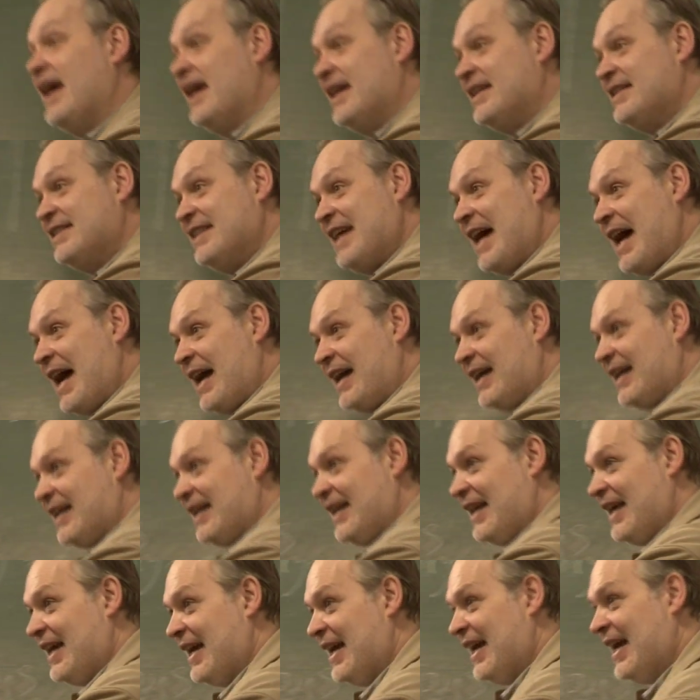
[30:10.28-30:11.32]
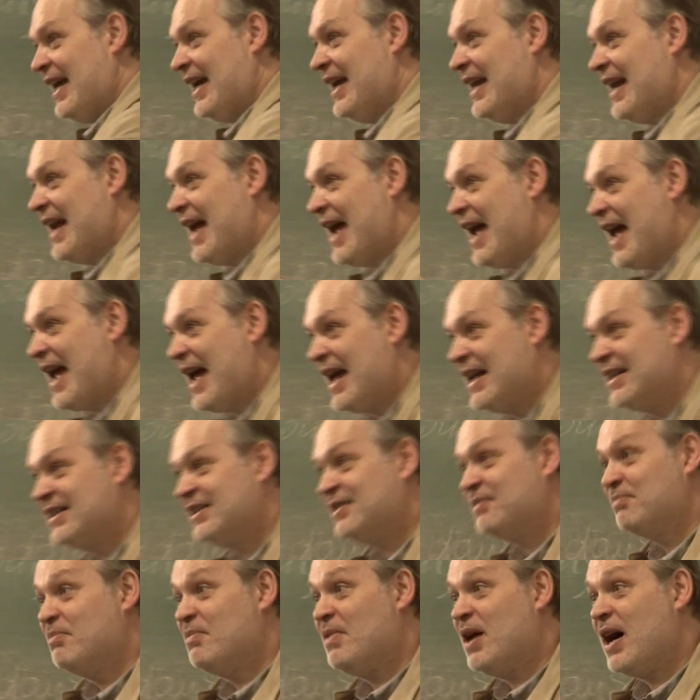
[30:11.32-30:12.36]
Exactly. It
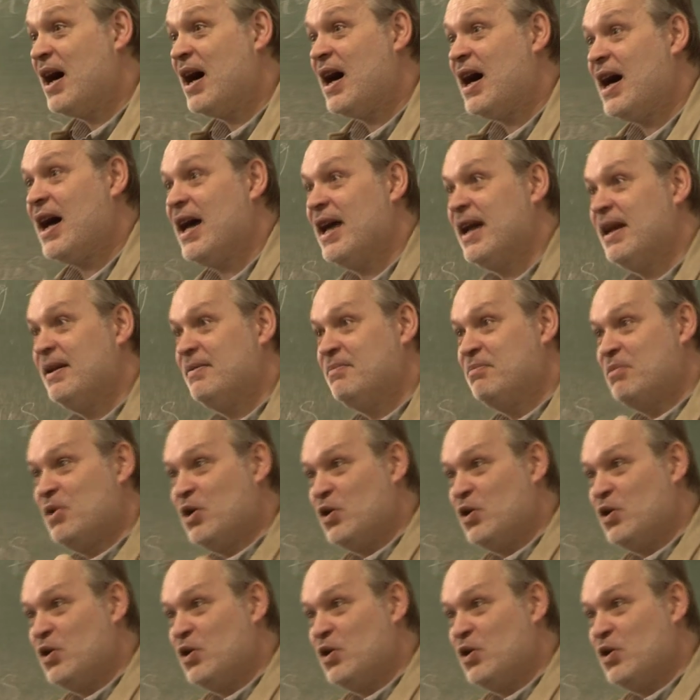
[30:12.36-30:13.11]
adds my